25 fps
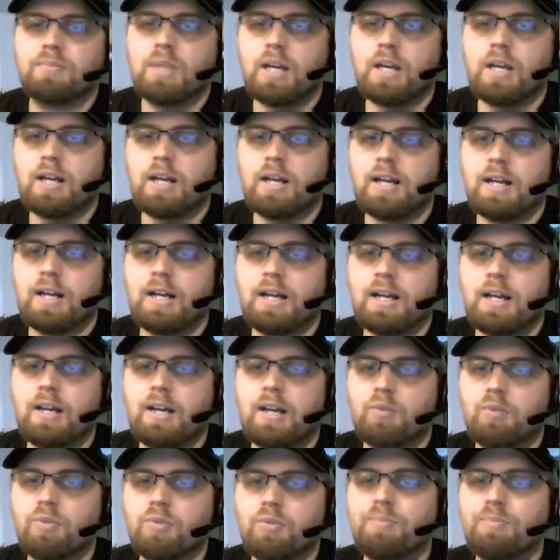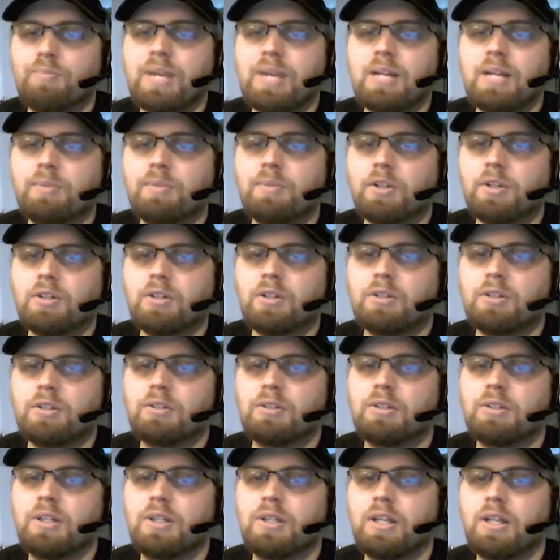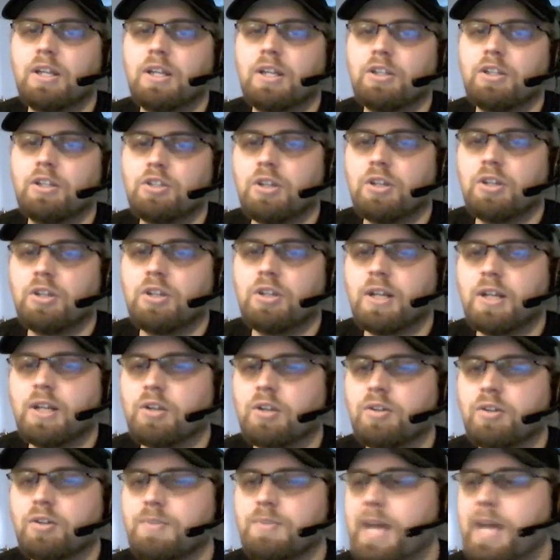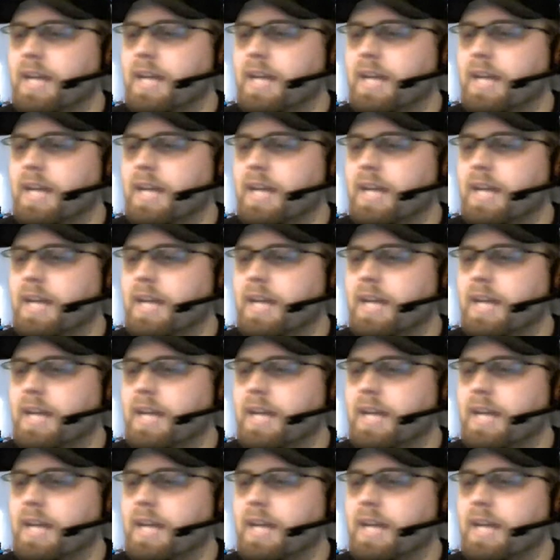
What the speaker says: Any green dinosaur you need, but still, that's a